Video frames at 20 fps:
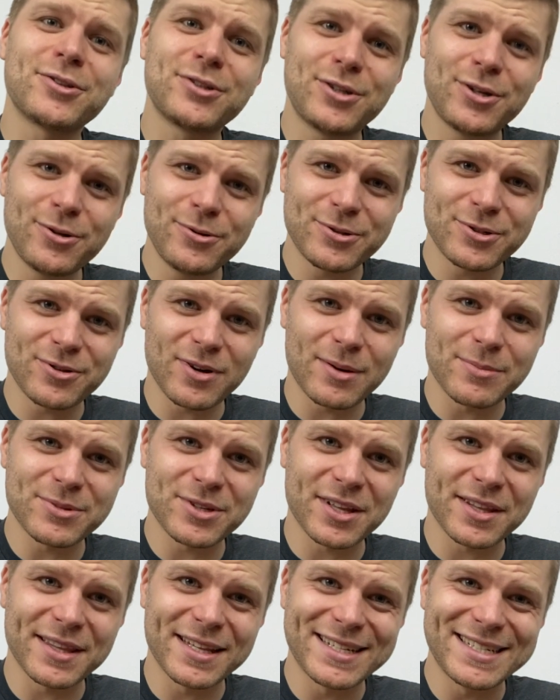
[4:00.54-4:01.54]
2 strums
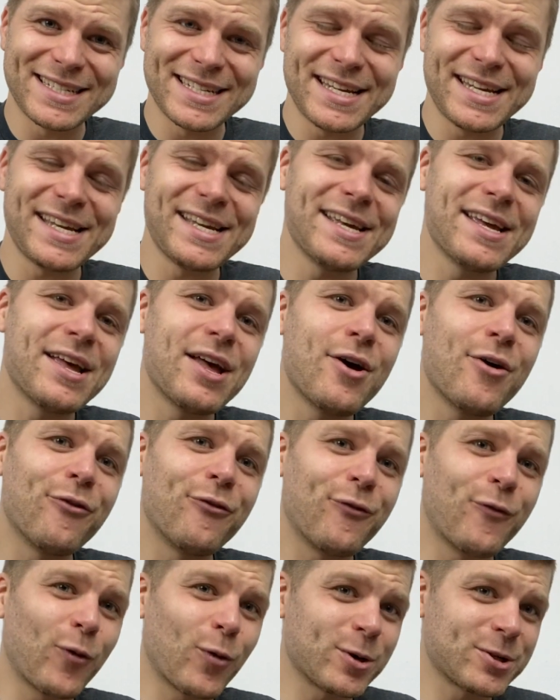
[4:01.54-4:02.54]
on the D,
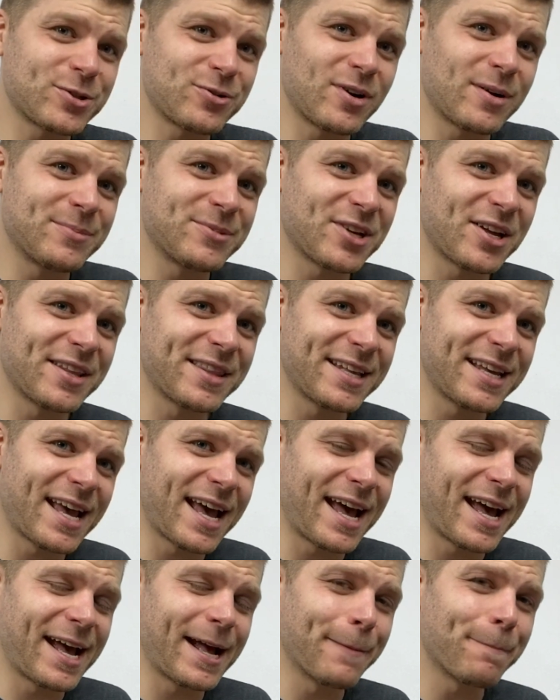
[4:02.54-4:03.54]
4 strums on the
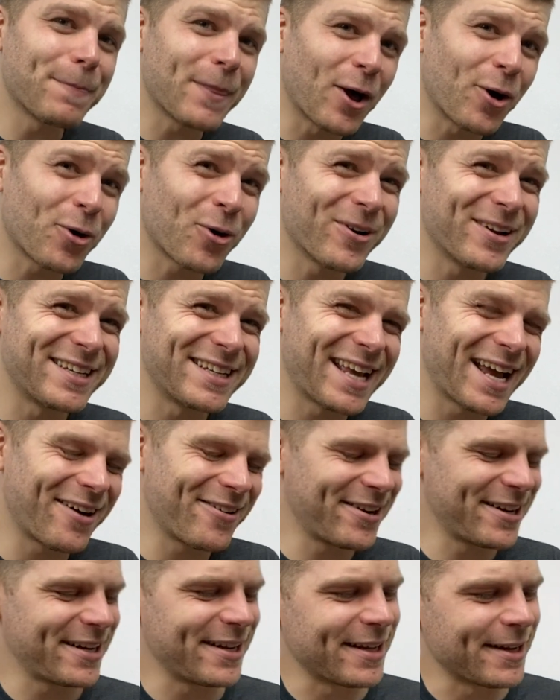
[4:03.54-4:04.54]
A. I'll go ahead and
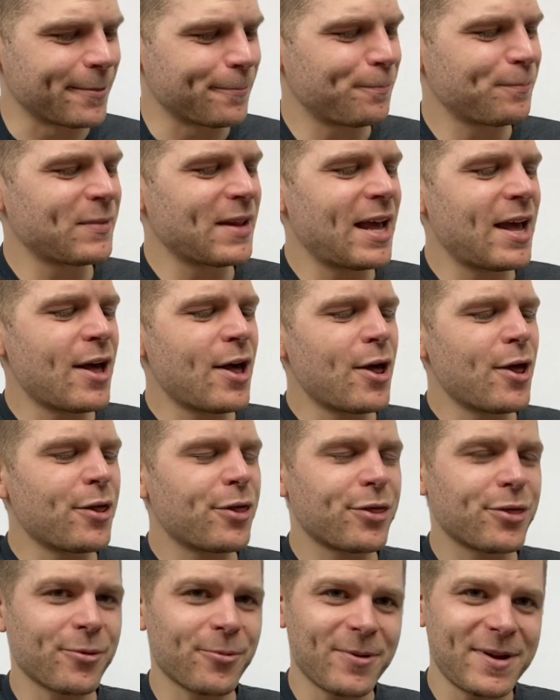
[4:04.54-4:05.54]
count it in.
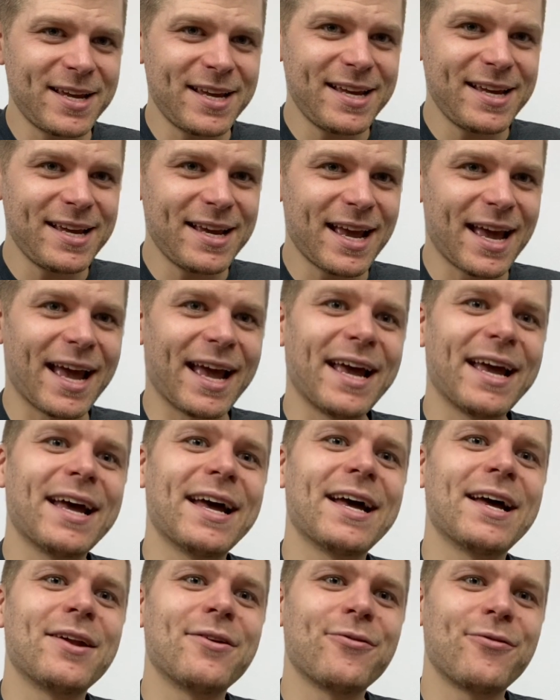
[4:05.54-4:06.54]
3
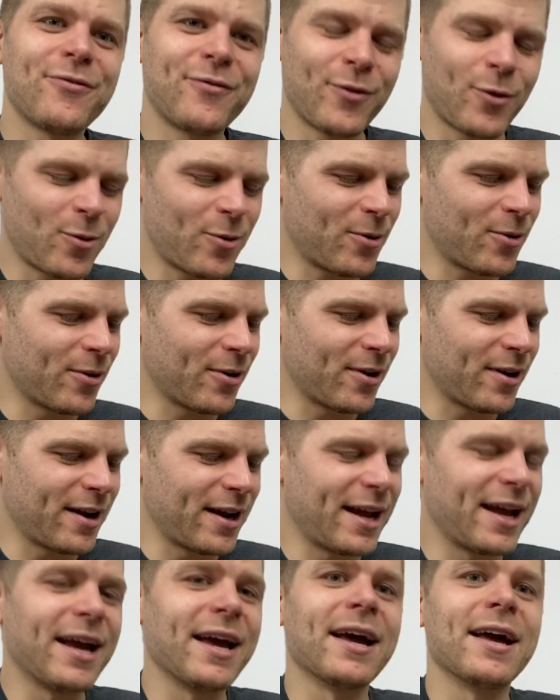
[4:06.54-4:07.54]
and 4,
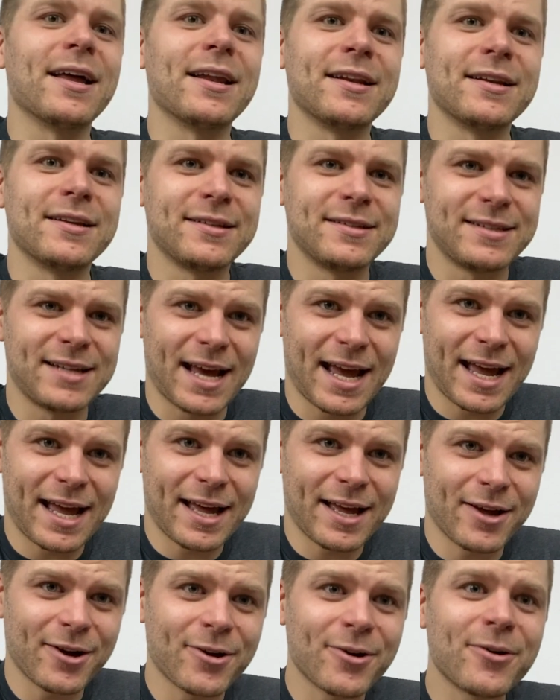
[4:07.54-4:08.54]
and
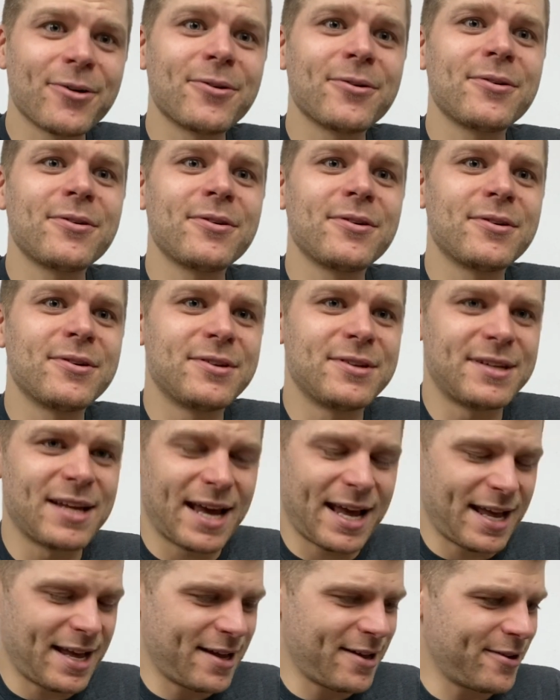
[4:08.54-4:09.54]
down,
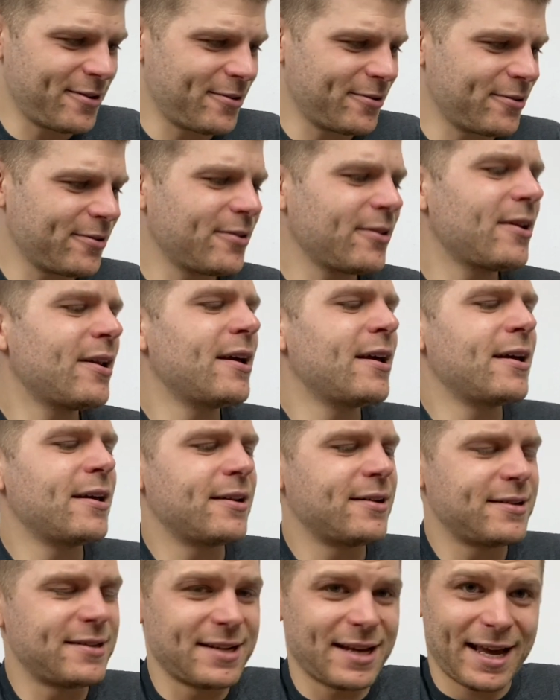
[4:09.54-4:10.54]
down,
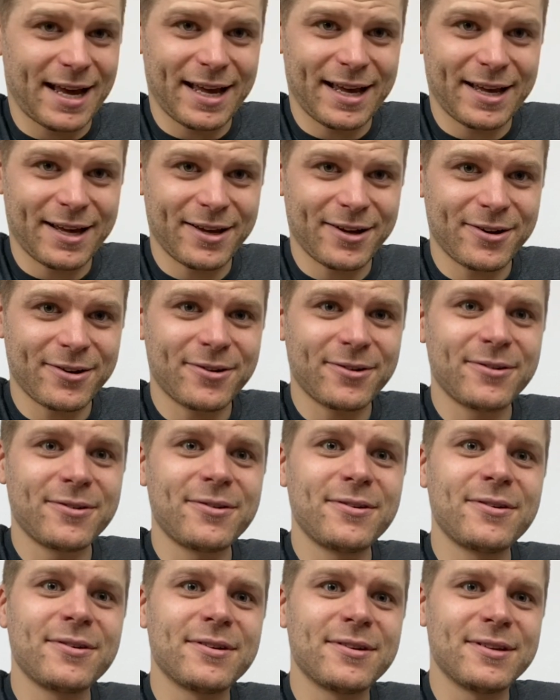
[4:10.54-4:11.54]
down,
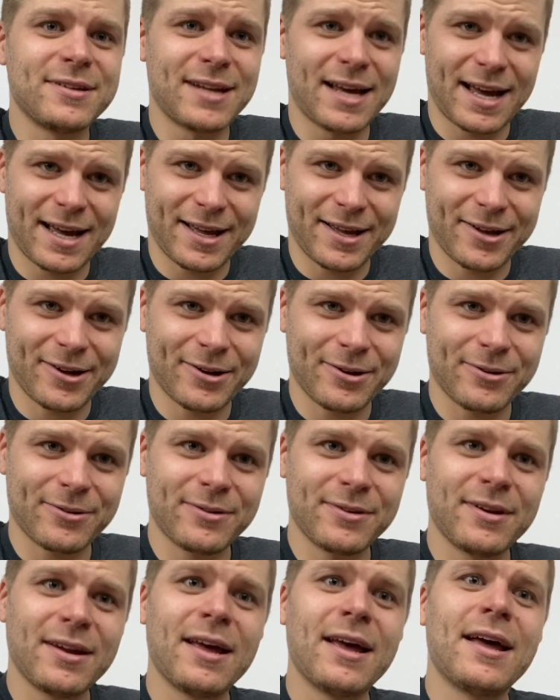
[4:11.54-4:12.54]
down,
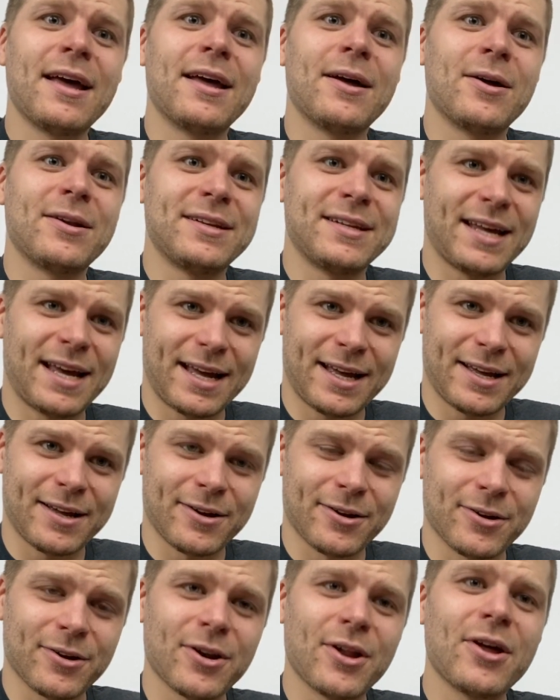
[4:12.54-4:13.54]

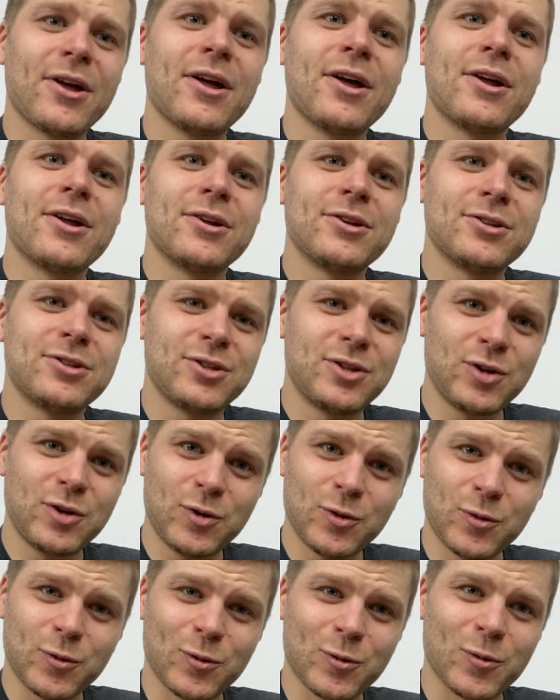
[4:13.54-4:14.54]
down,
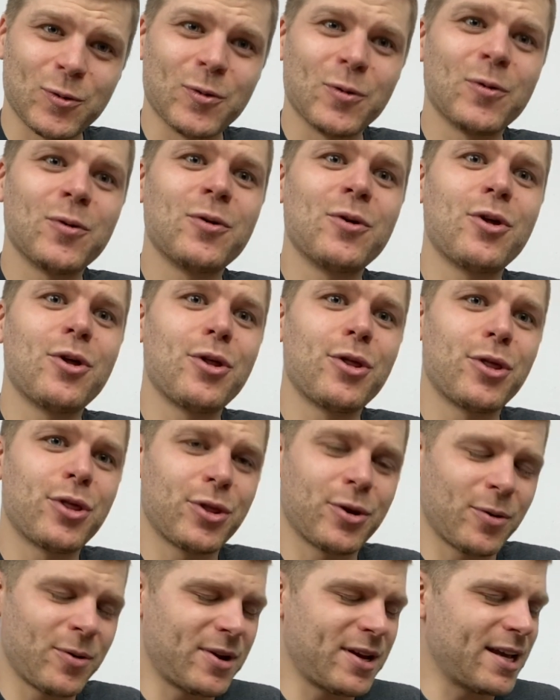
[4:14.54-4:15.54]
2,
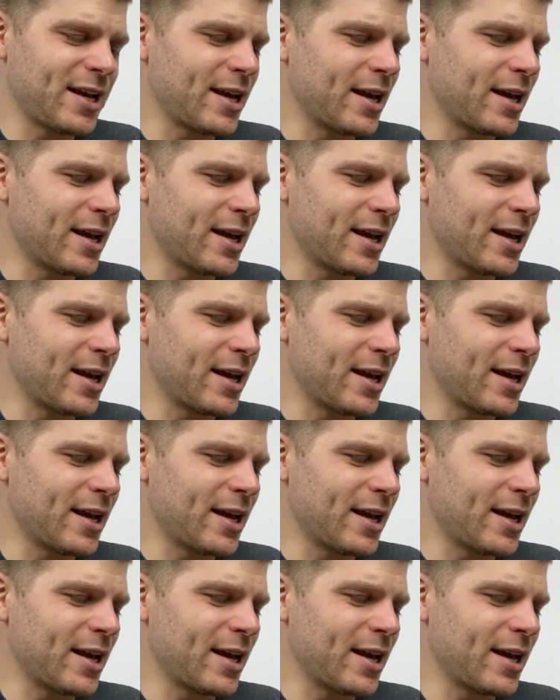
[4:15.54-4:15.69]
3,